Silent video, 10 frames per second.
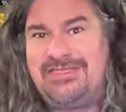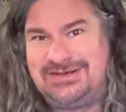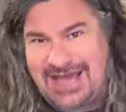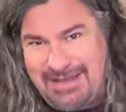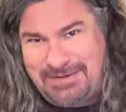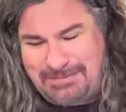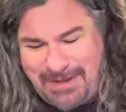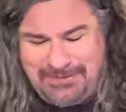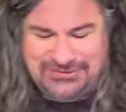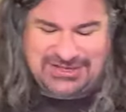the type of
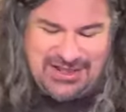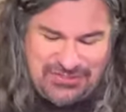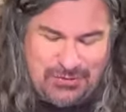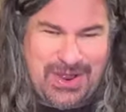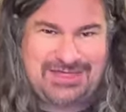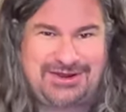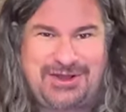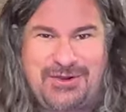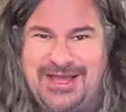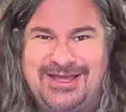bubbles, the way they're
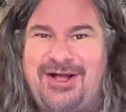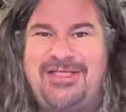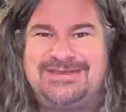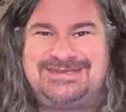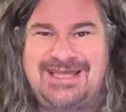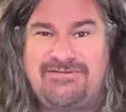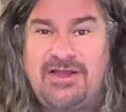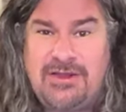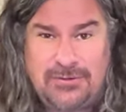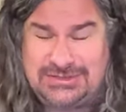going, and all this stuff,
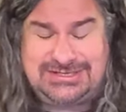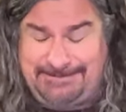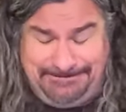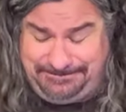which